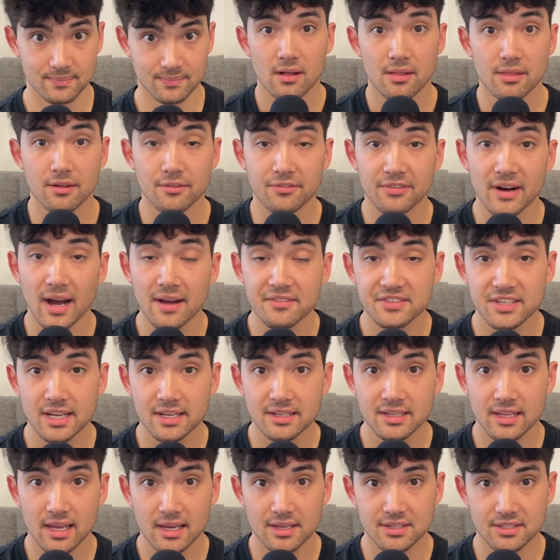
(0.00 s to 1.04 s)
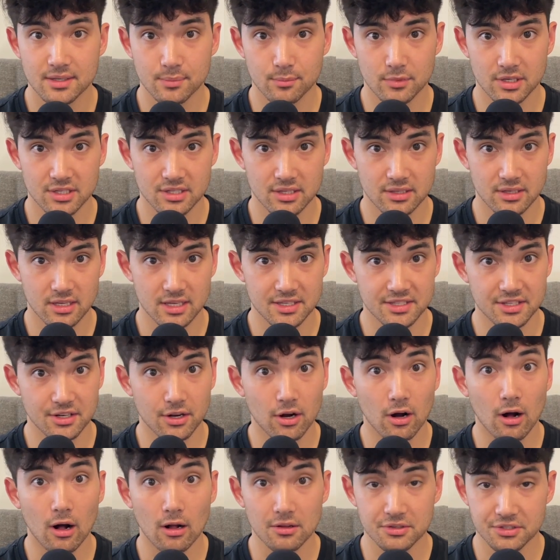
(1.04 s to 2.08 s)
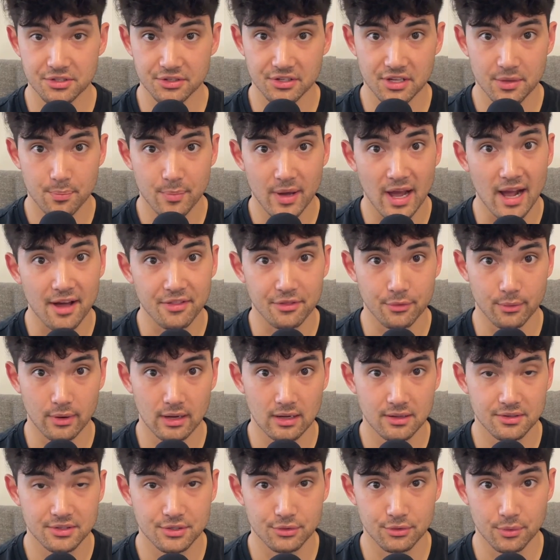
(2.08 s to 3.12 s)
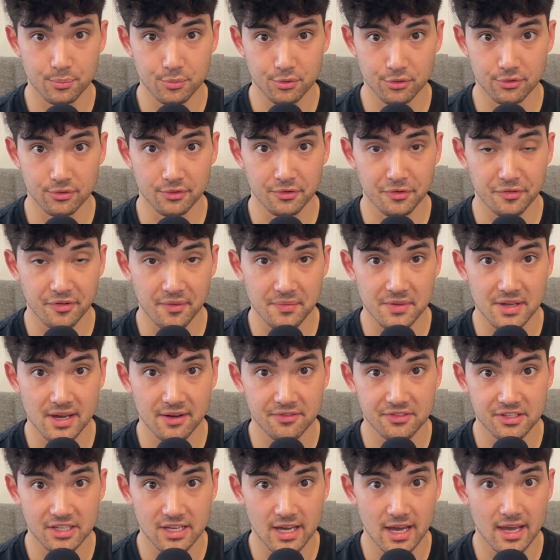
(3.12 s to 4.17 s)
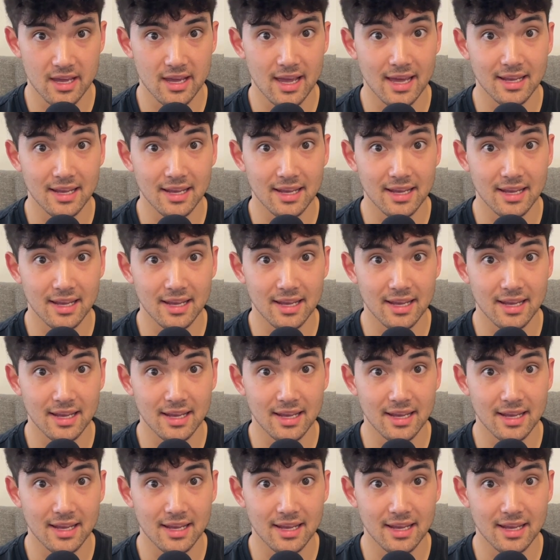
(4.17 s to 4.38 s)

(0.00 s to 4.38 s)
The 510K submission is an alternate pathway to approval from the FDA,